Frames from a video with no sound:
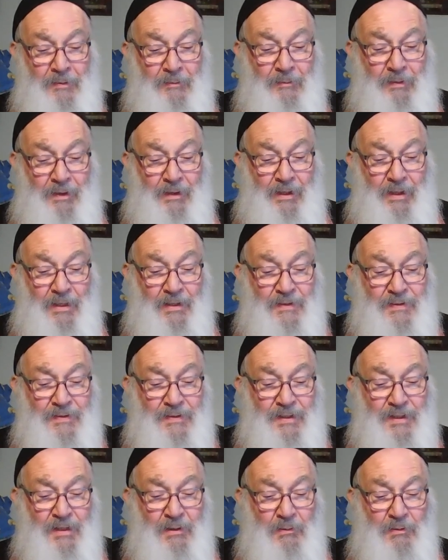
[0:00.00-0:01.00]
But
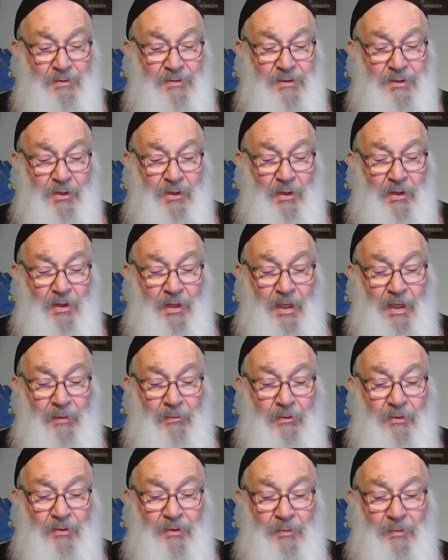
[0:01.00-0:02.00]
as he was not
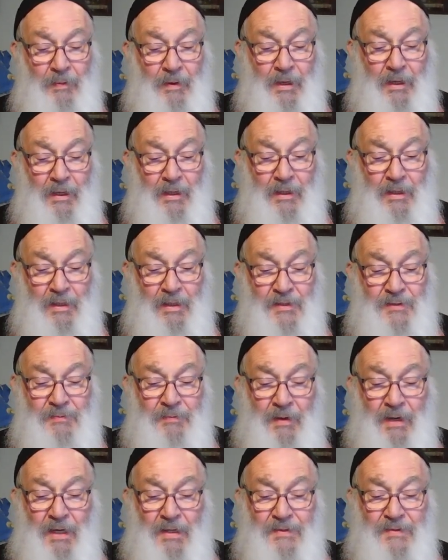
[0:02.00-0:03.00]
able to pay, his
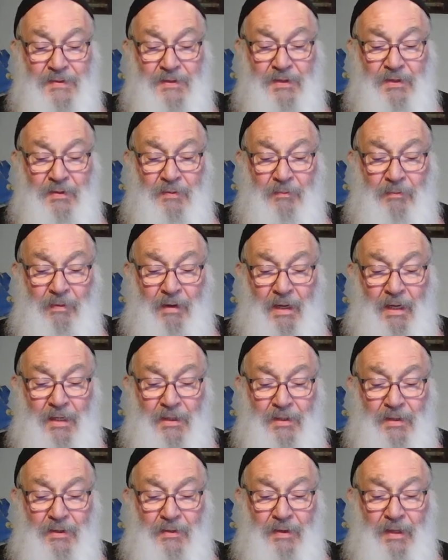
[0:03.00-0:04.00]
master
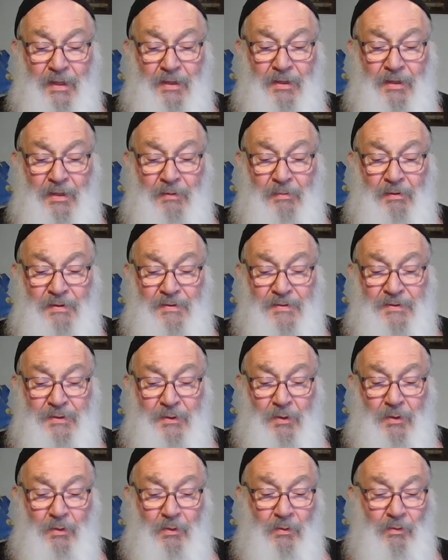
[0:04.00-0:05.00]
commanded that he be
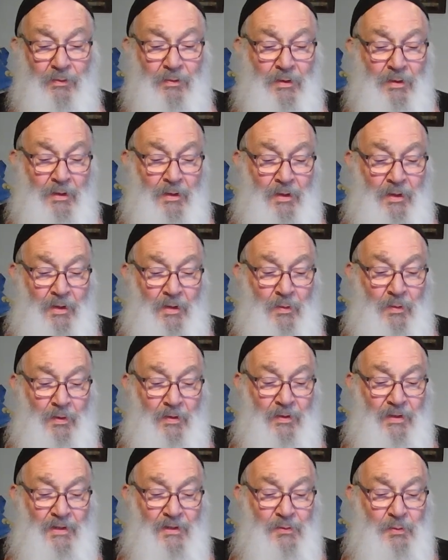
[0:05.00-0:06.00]
sold
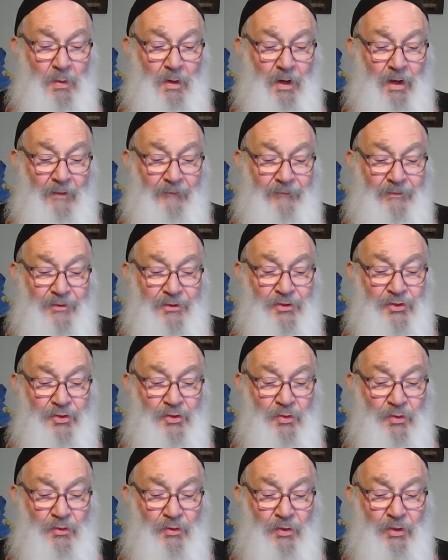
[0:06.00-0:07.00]
with his wife and
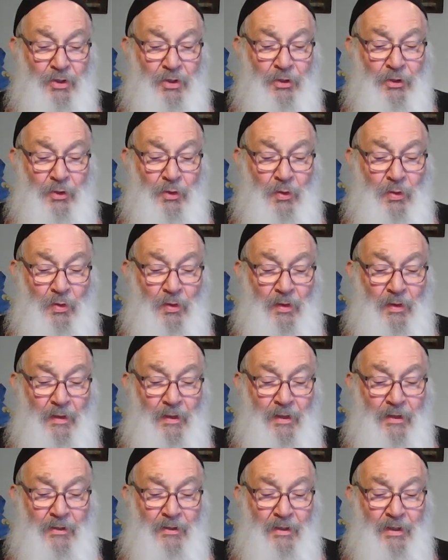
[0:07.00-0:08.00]
children and all
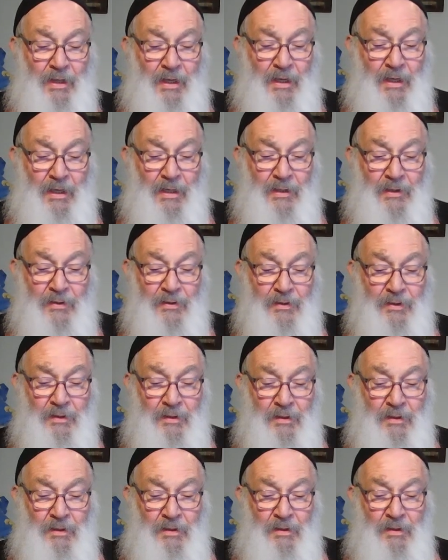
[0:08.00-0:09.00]
that he had,
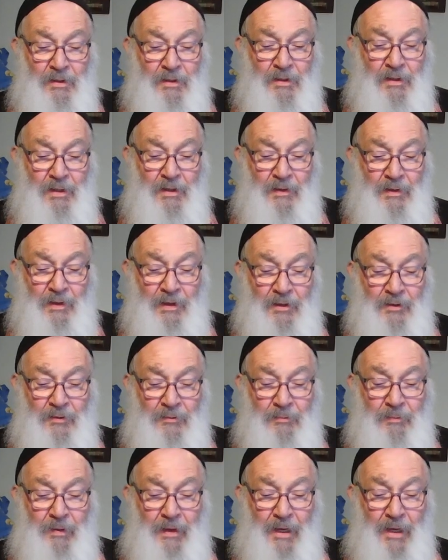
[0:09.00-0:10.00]
and that
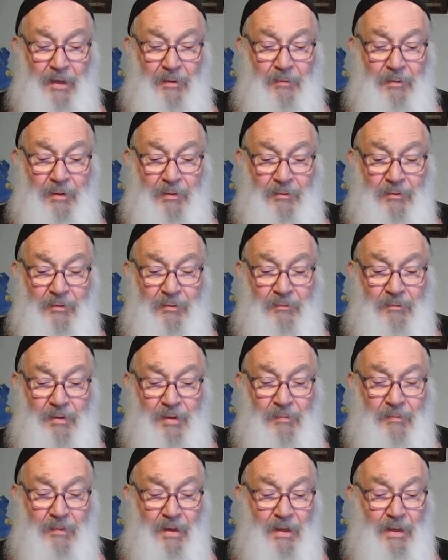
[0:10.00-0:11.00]
payment
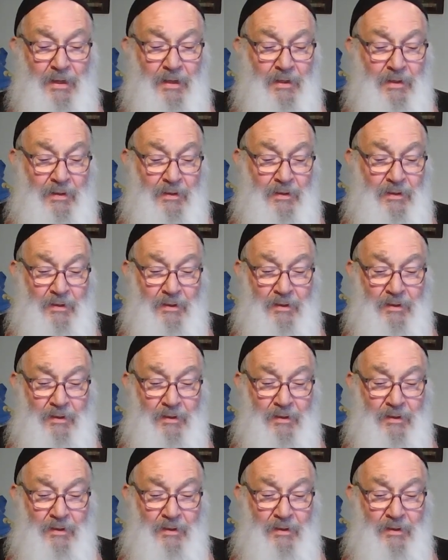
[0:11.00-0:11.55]
be made